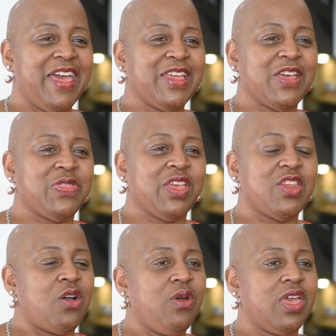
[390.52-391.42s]
And I kept
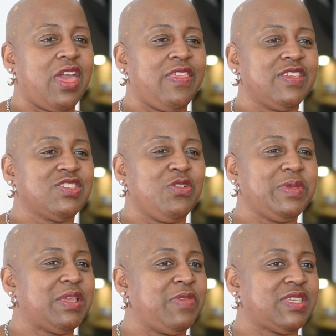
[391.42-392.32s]
thinking, oh, okay, there's got to
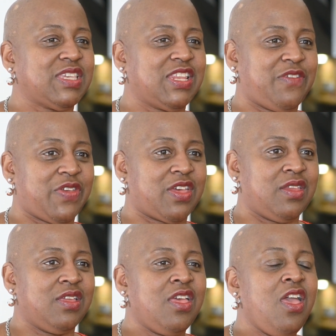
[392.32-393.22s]
be something
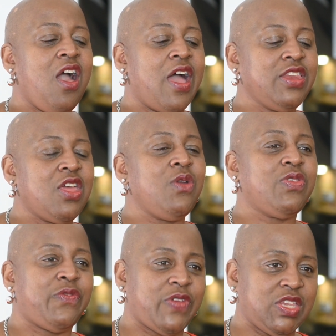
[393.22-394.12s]
significant. I know
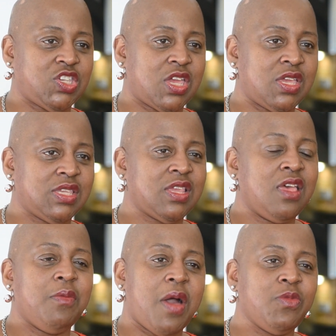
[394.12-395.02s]
the features,
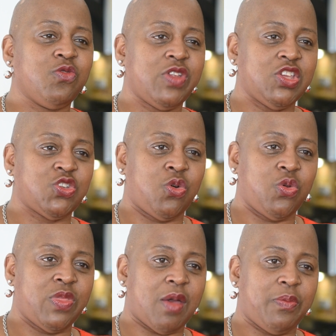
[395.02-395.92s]
but I'm not really sure
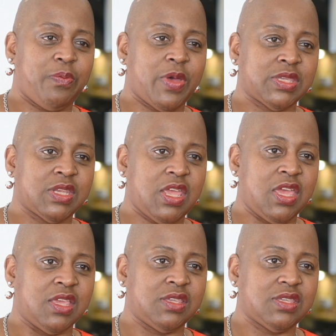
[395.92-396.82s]
who that person
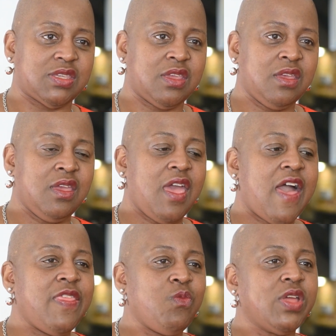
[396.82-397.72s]
is.
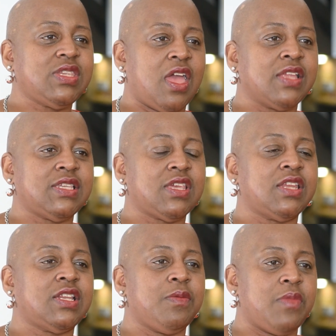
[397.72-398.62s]
And then one day I
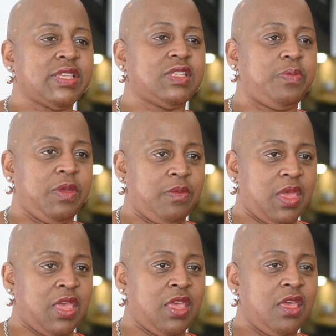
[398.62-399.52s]
decided it must be
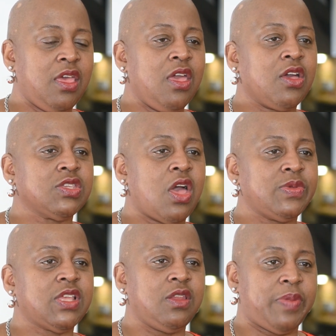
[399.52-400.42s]
me because I
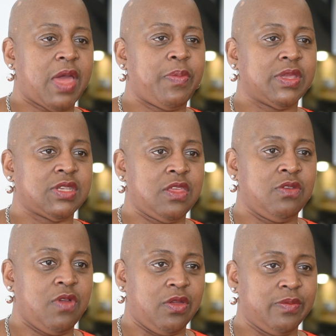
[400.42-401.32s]
was the only black person in the
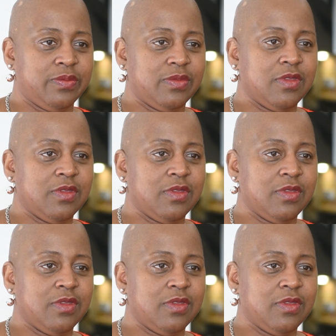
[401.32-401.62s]
room.